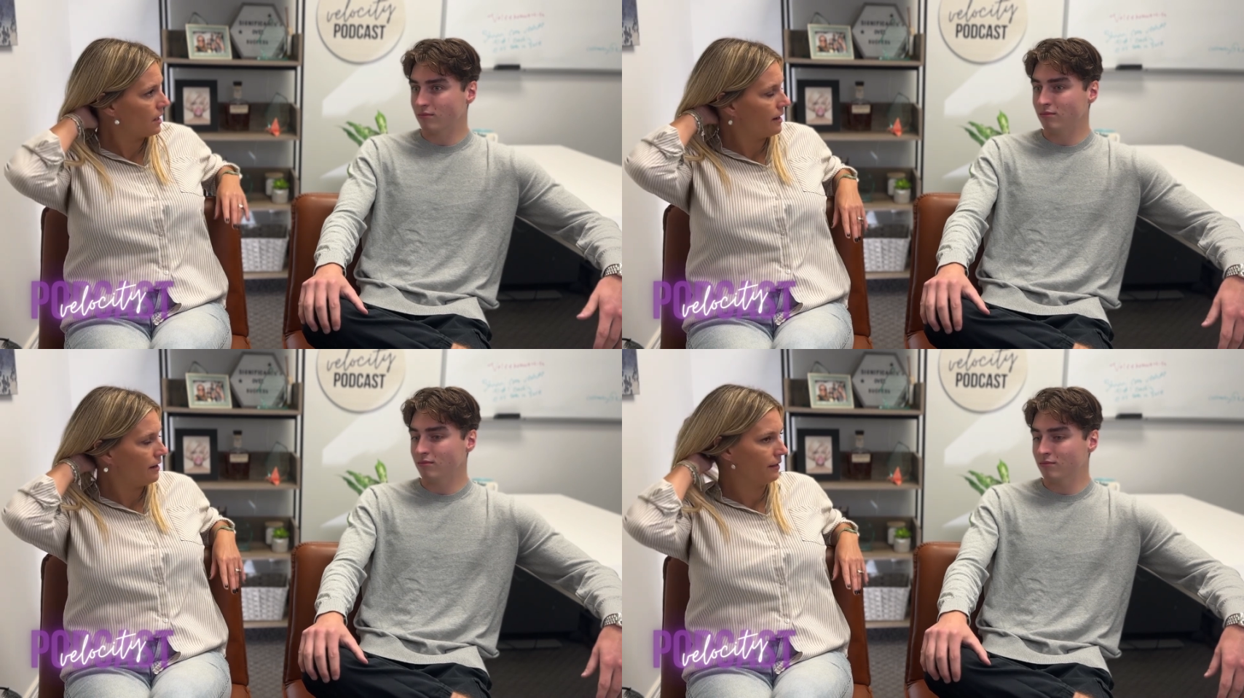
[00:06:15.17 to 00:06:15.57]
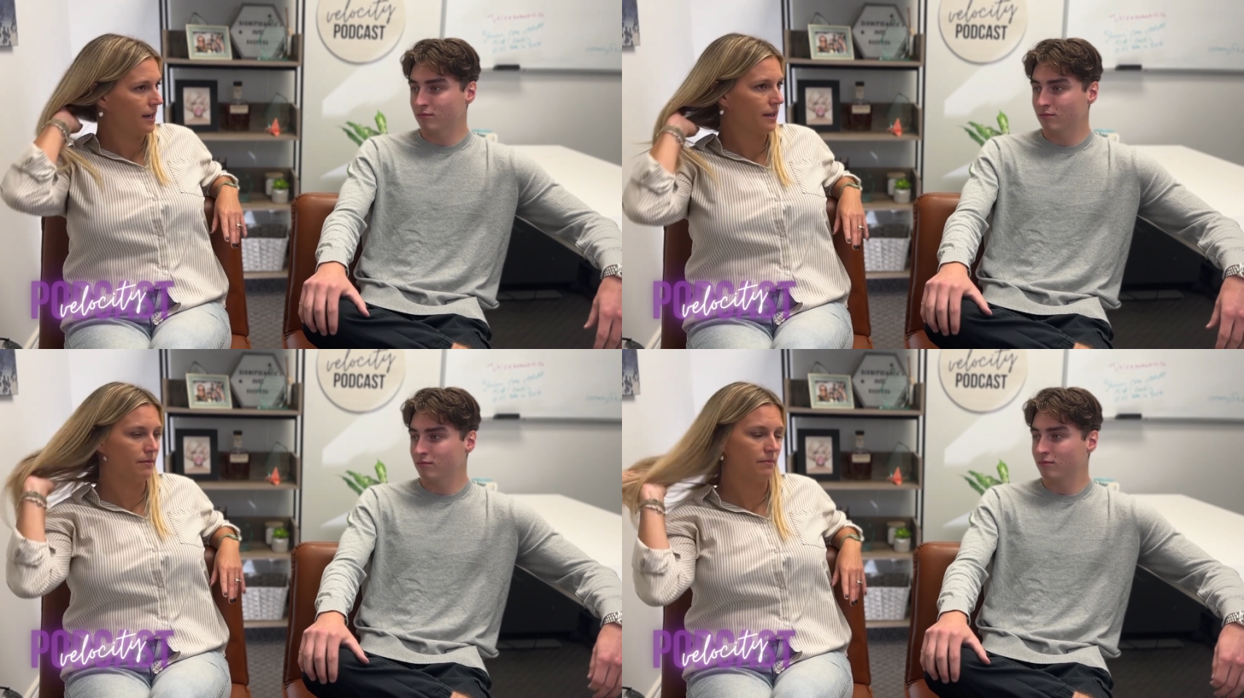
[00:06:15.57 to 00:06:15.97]
Speaker 1: kind of
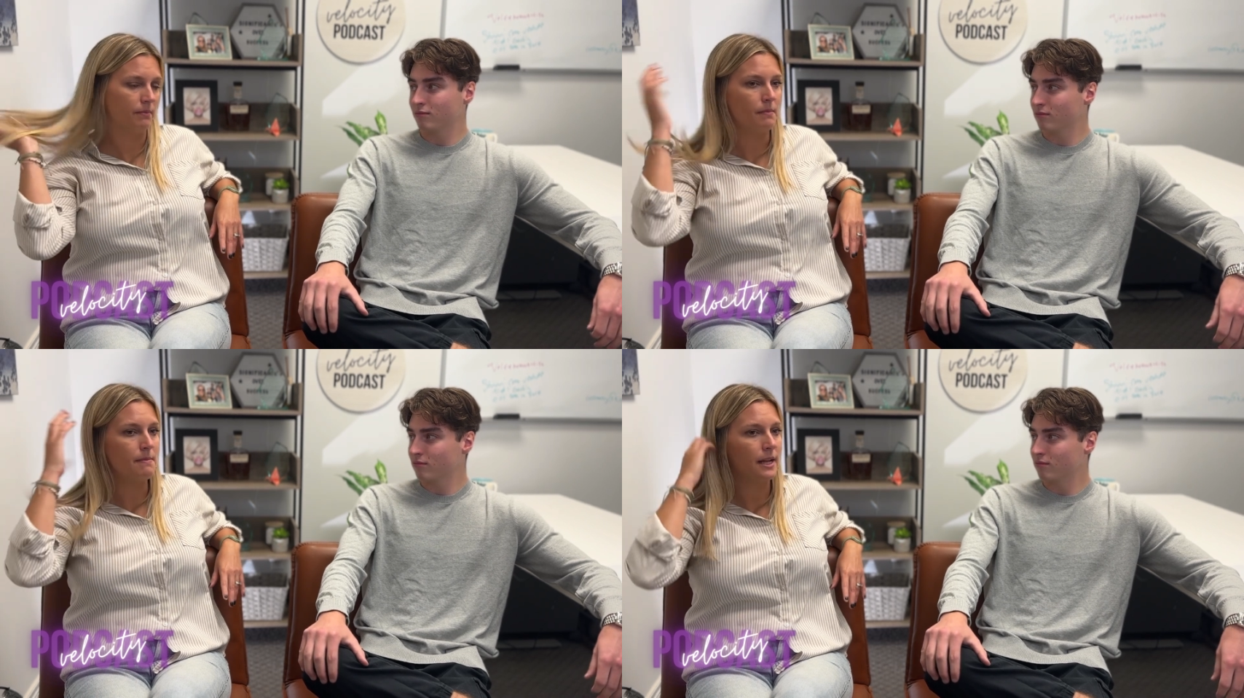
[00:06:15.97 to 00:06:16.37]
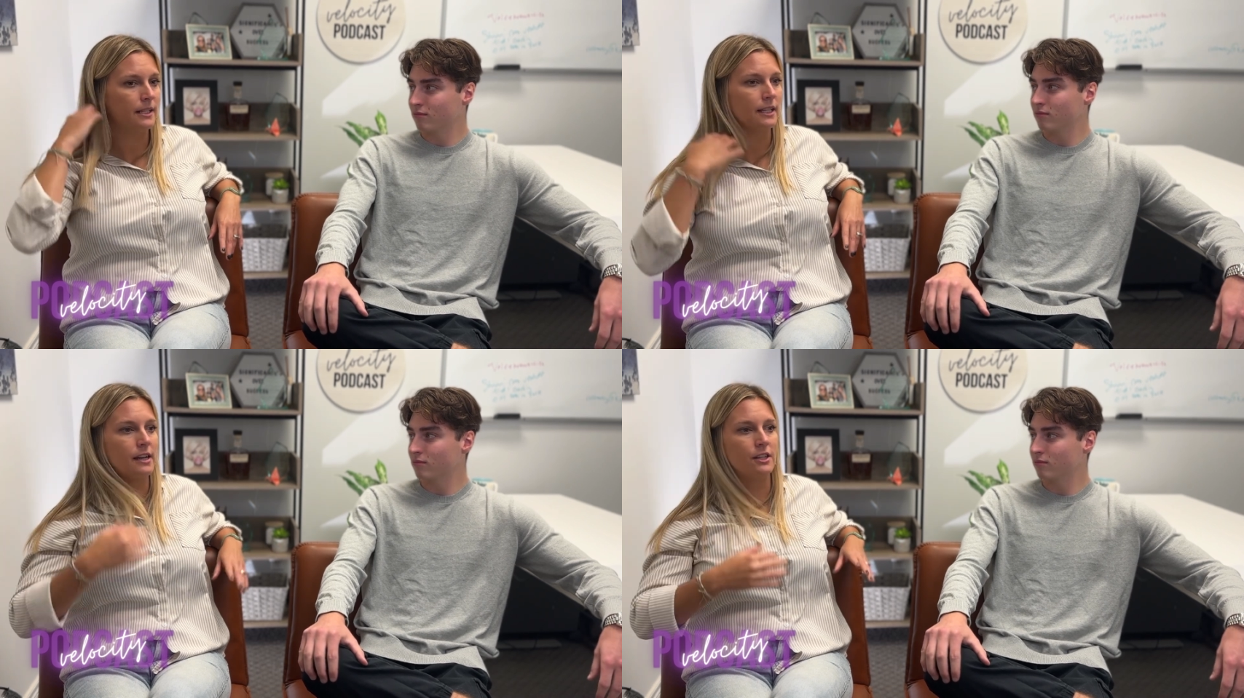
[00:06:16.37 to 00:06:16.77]
like
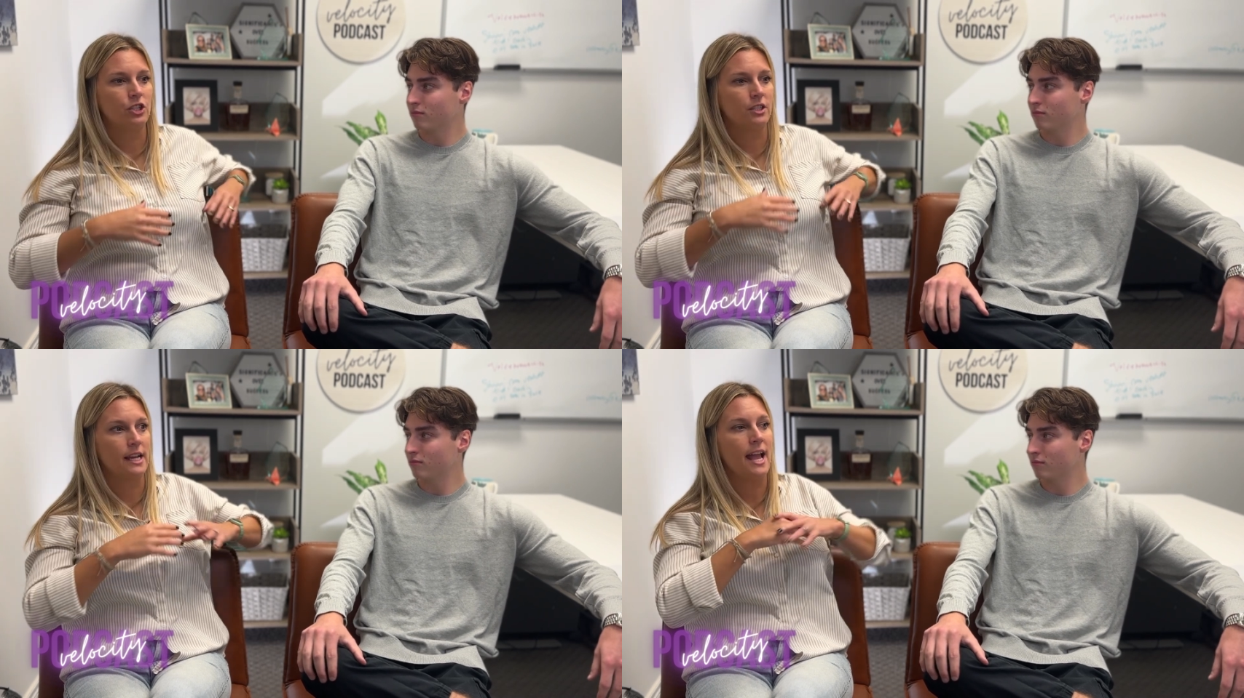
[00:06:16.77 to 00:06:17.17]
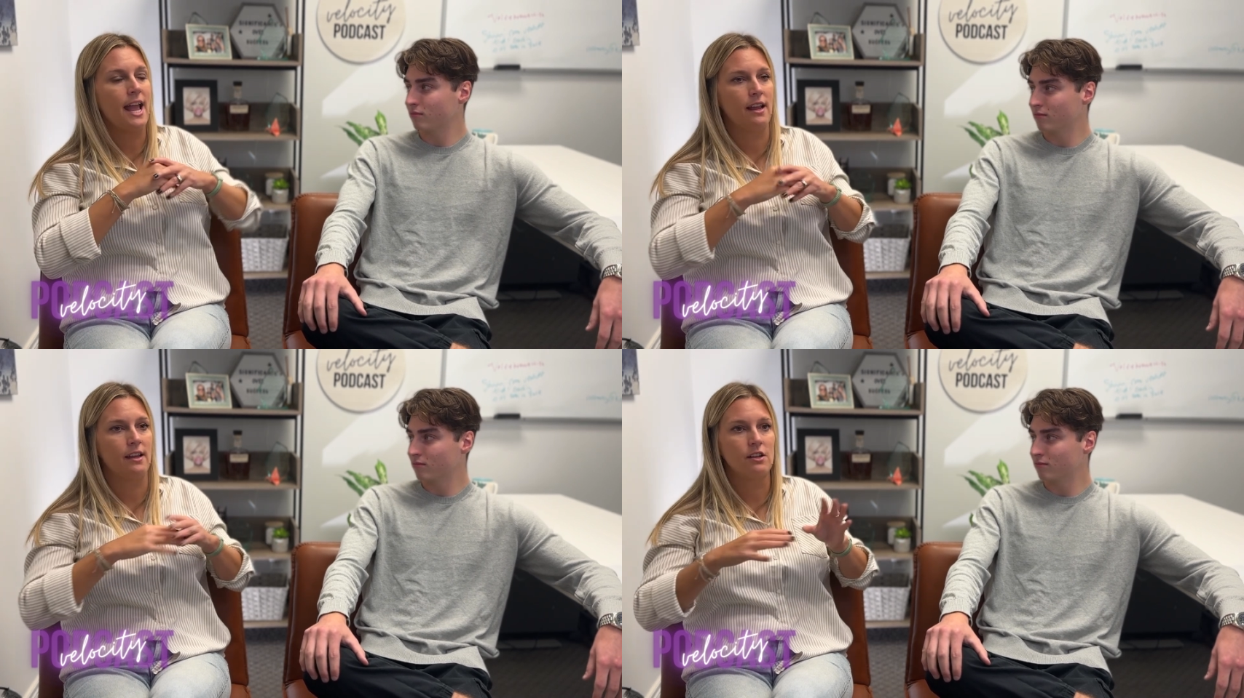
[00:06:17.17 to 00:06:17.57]
meld it? It's just like,
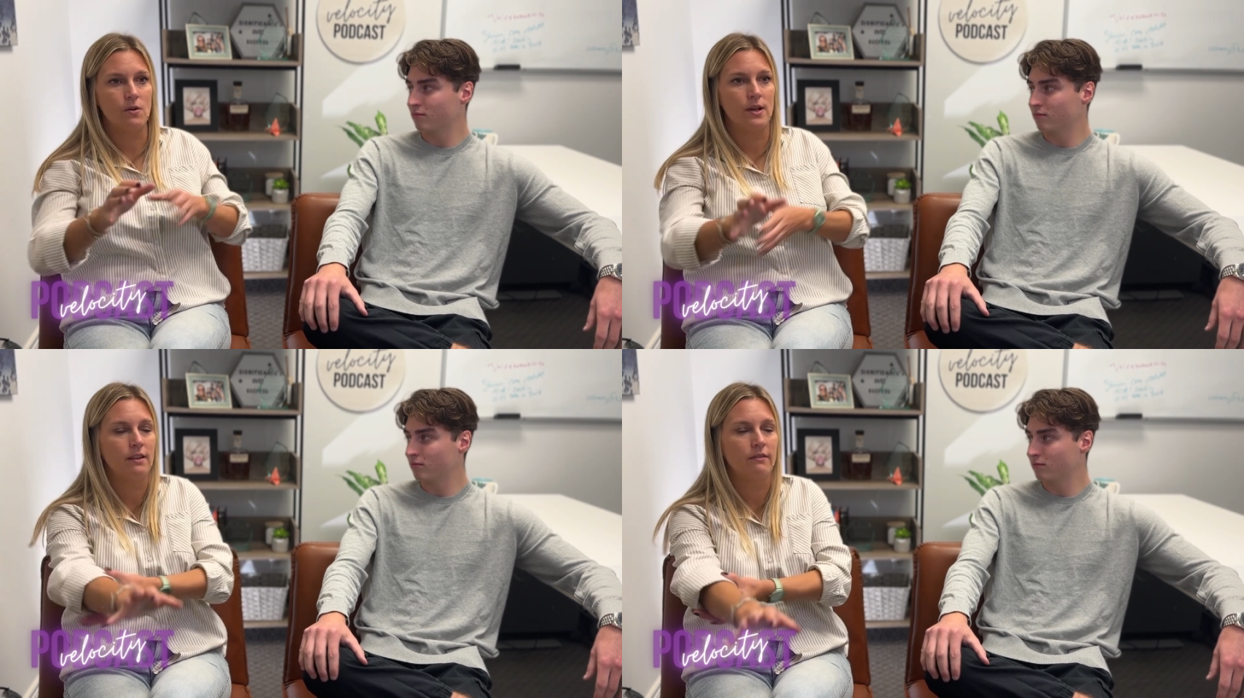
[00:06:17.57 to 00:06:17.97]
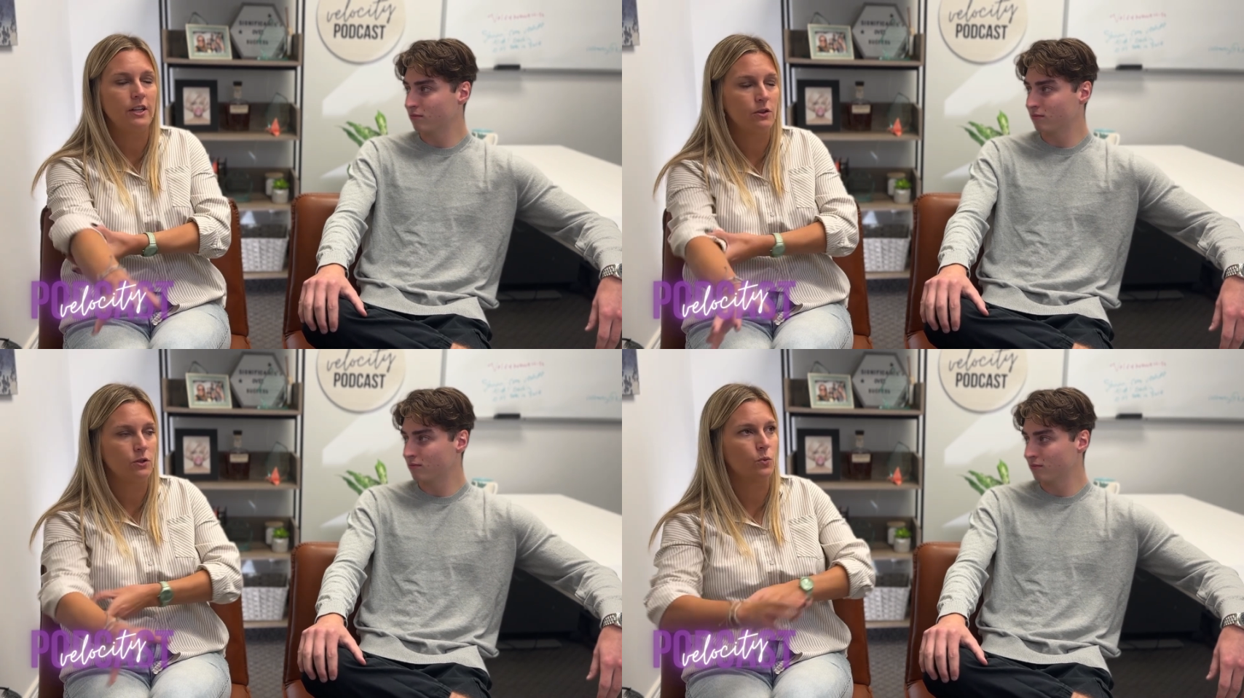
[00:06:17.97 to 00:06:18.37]
hey, you know what, the
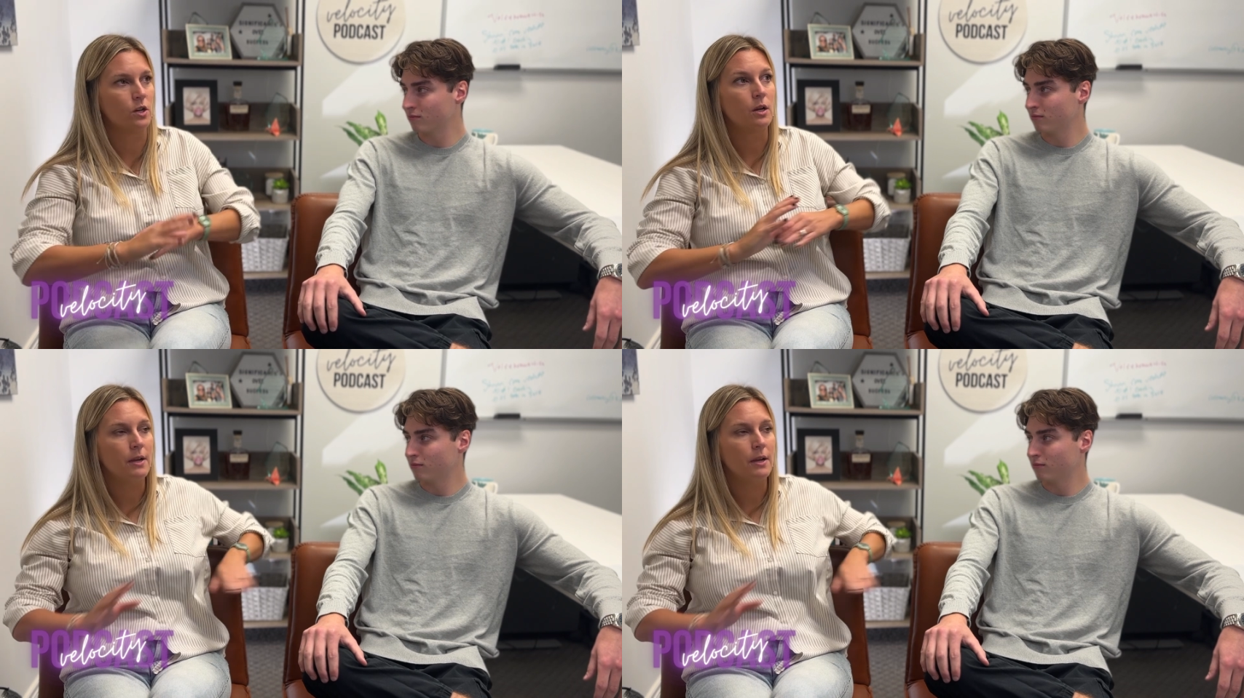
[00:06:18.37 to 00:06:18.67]
videos work,